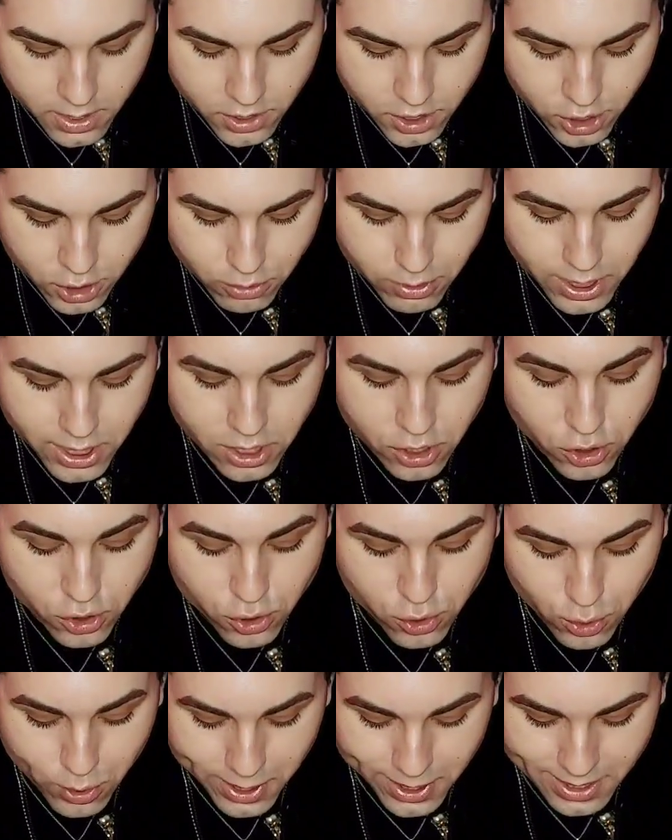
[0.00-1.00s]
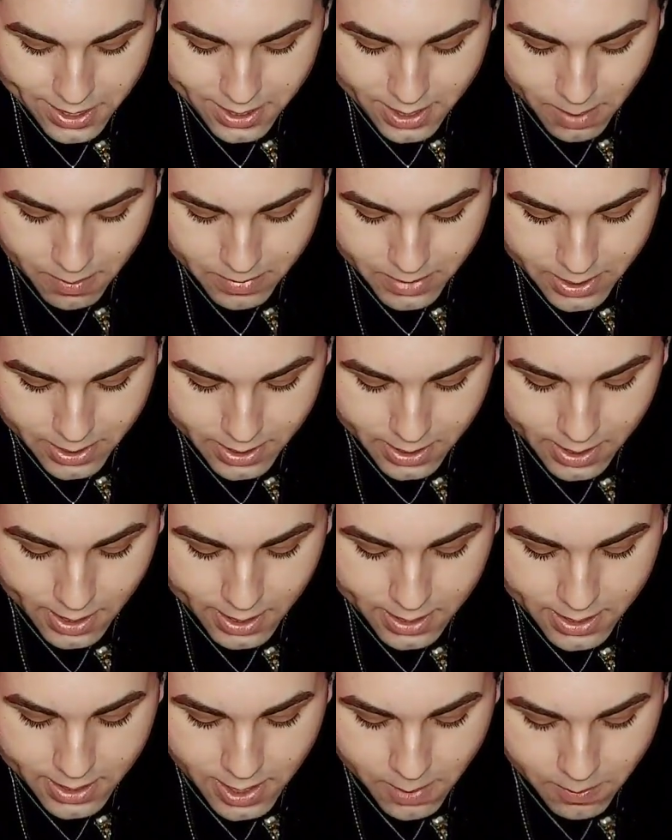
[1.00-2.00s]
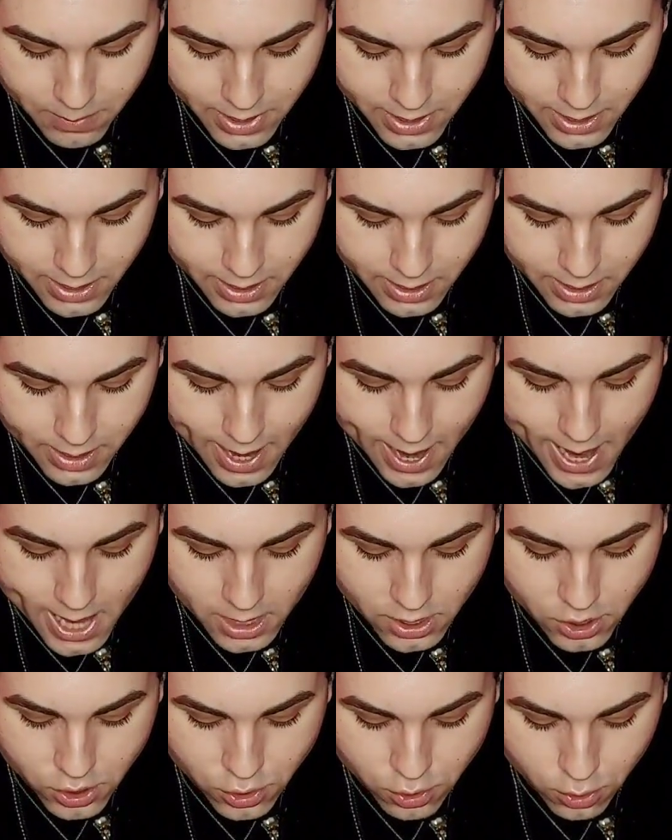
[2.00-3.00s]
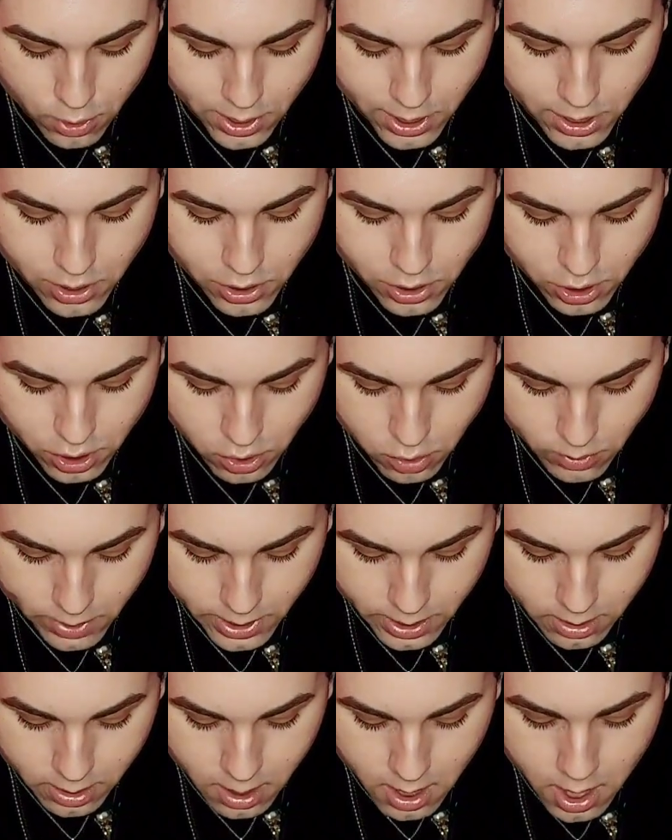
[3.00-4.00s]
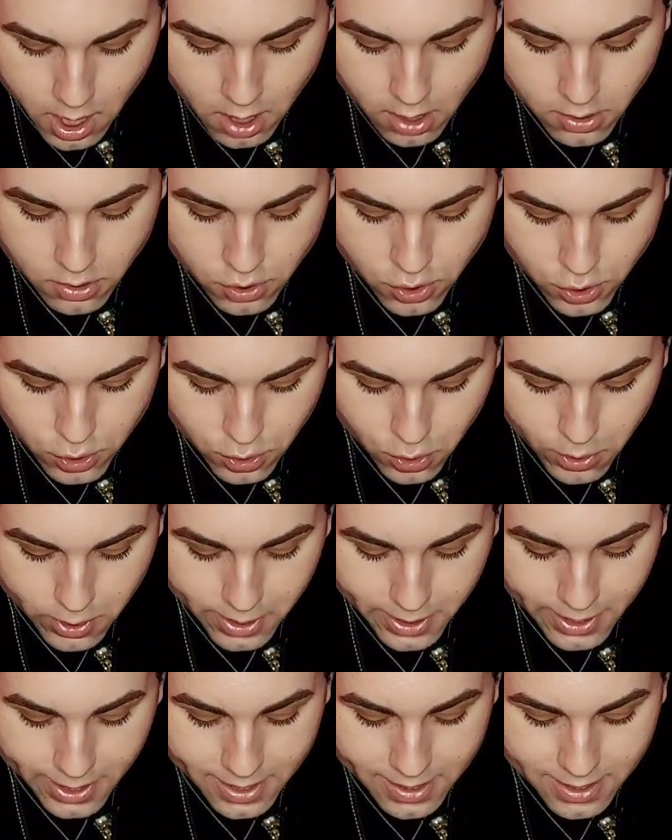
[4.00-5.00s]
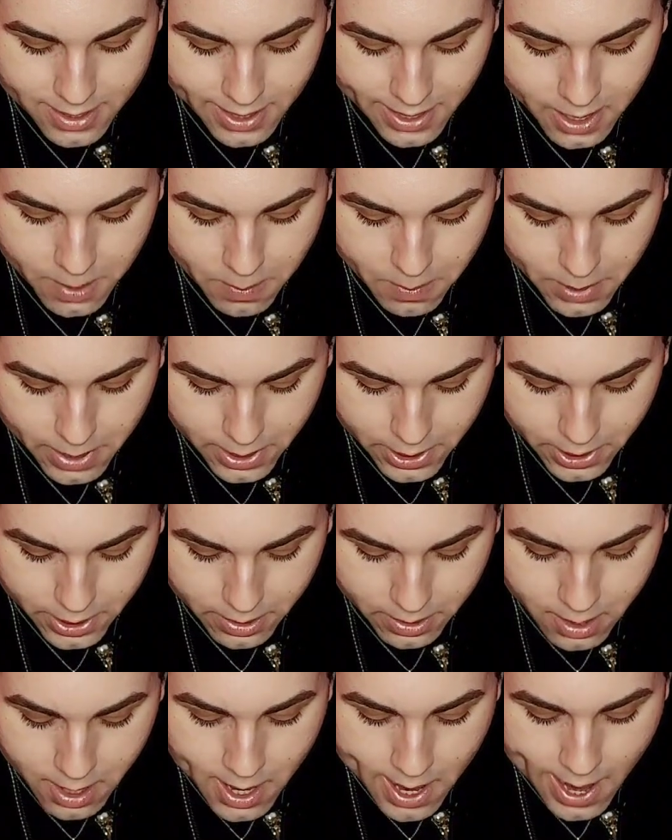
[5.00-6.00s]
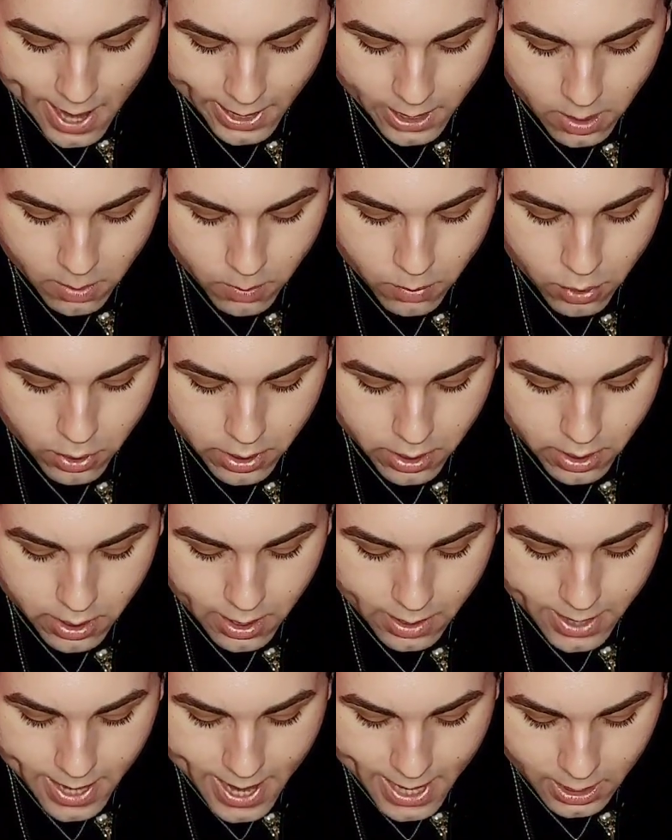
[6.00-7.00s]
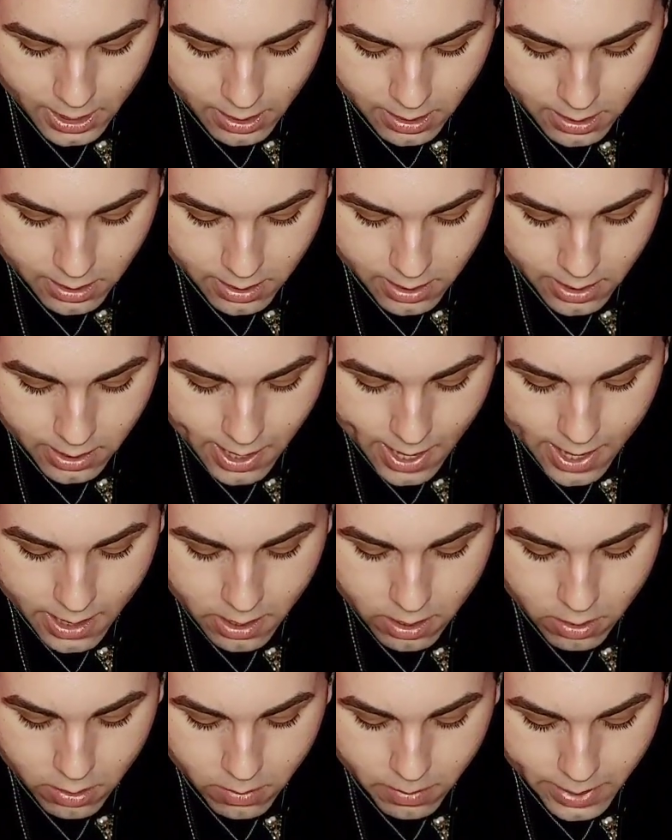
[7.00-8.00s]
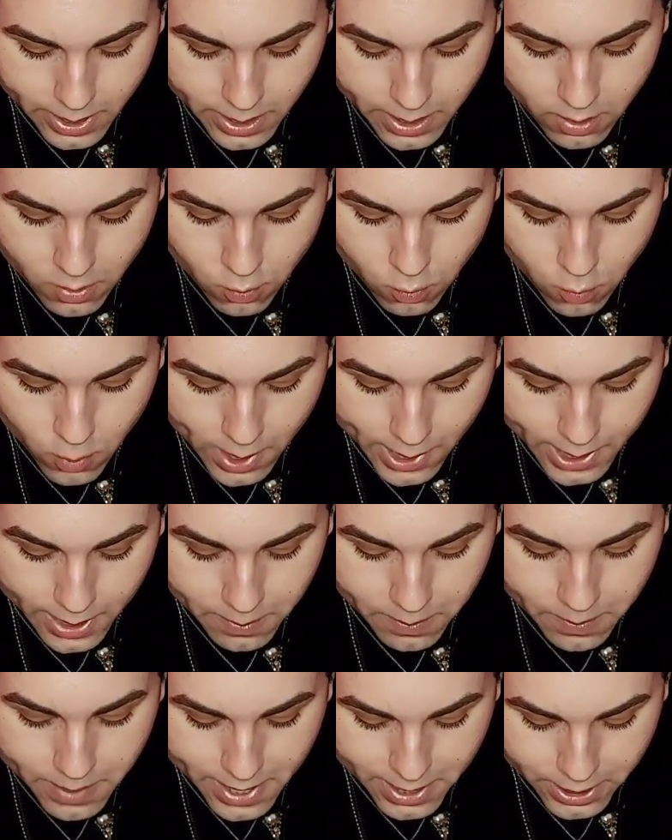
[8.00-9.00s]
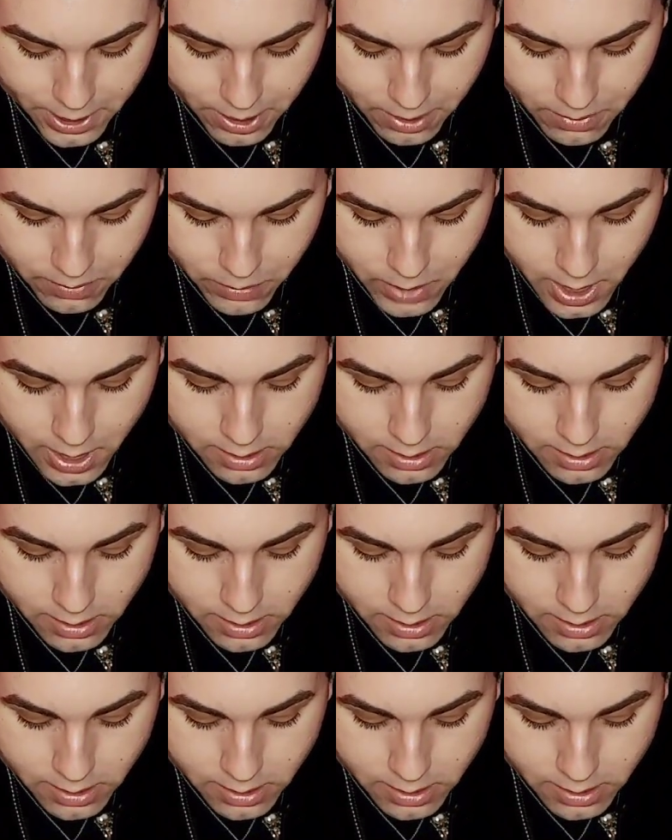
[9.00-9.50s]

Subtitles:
To enjoy something, I simply need to add joy to it. Joy is like butter. I can put it on anything and it'll make it way better.